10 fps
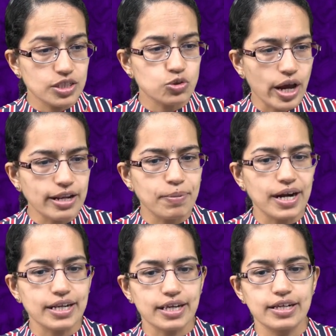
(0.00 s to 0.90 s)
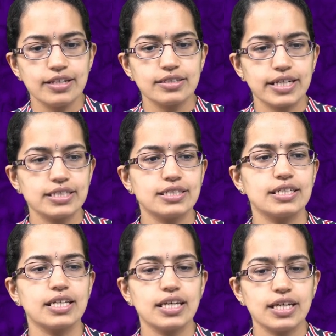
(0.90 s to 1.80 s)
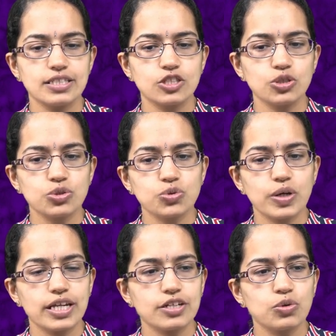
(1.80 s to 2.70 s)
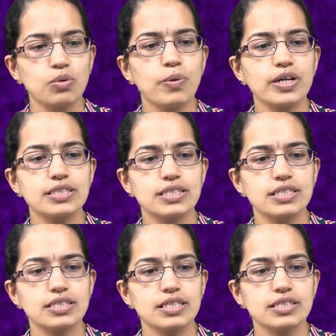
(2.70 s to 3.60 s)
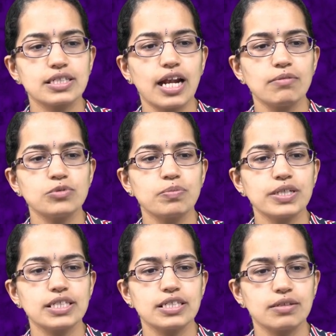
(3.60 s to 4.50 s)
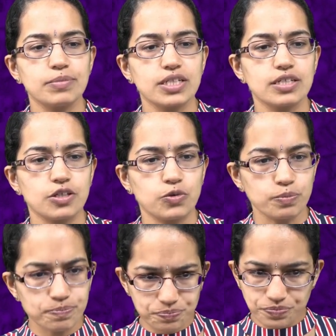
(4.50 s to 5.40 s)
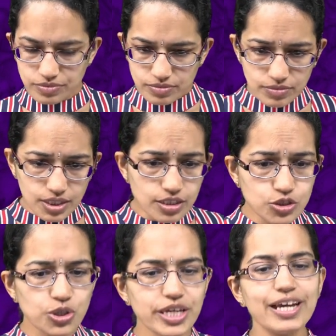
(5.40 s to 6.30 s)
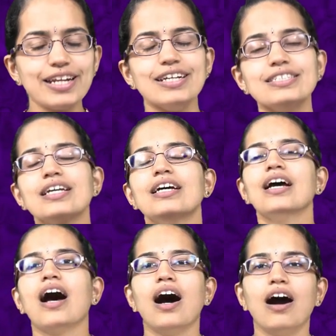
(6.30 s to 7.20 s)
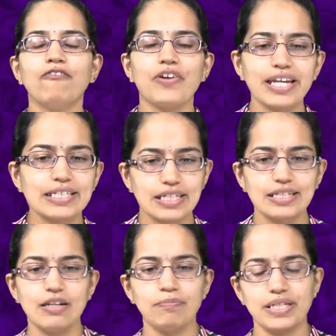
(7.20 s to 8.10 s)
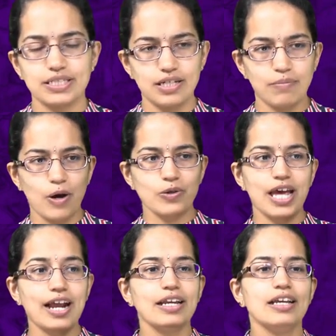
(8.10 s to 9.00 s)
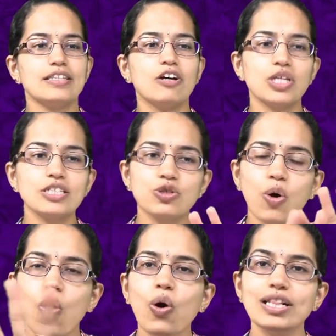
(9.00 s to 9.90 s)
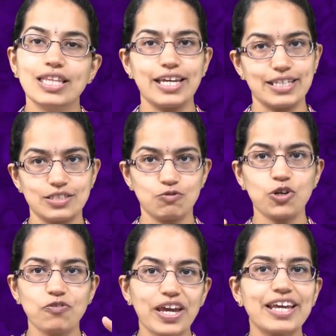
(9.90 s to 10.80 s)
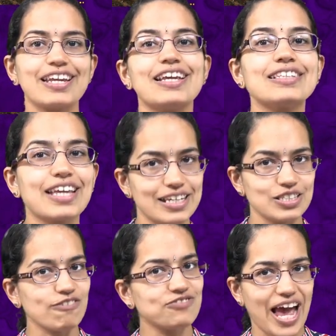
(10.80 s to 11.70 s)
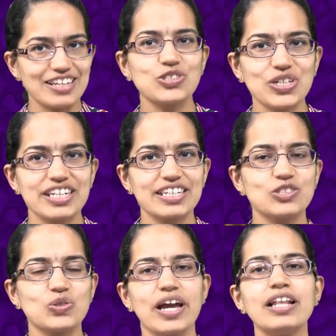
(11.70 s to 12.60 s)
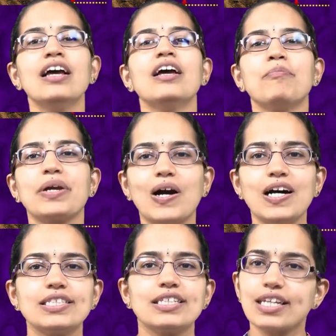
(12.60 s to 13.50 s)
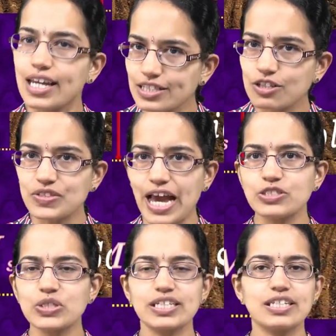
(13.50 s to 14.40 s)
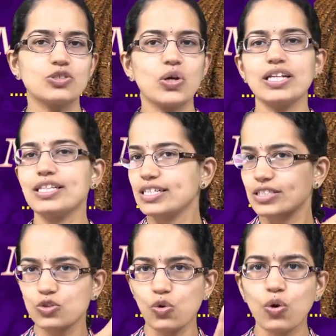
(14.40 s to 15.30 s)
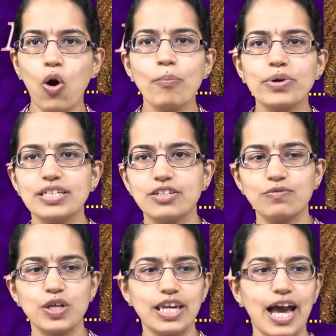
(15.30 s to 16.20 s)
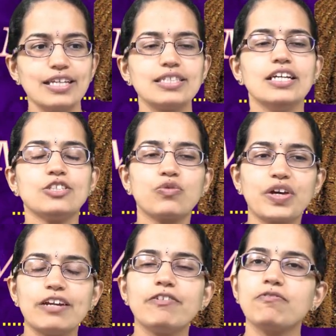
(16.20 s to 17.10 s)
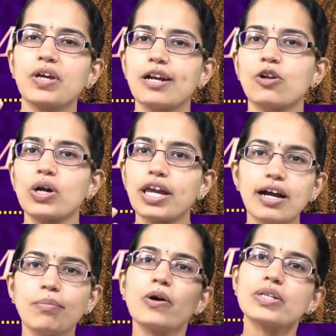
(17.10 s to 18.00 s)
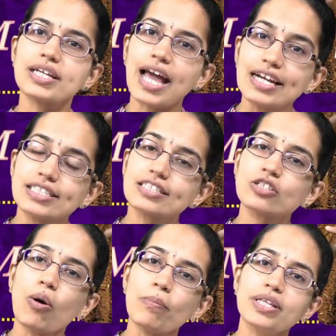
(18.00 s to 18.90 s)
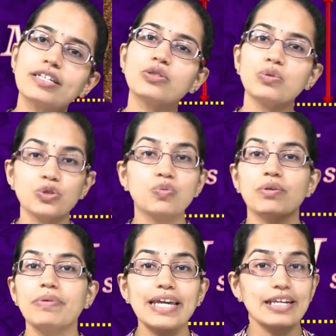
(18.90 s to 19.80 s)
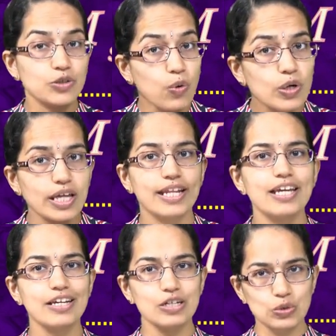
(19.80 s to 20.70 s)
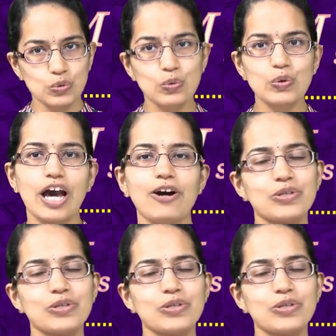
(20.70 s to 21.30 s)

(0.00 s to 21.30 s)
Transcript: the soil particle density, it's usually 2.66 grams per centimeter cube. So here is a very general picture about that. Now this whole things would vary in case of saturated soil, because in the case of saturated soil there is no component of the gas. So wherever we are talking about the gaseous component, those would be totally ruled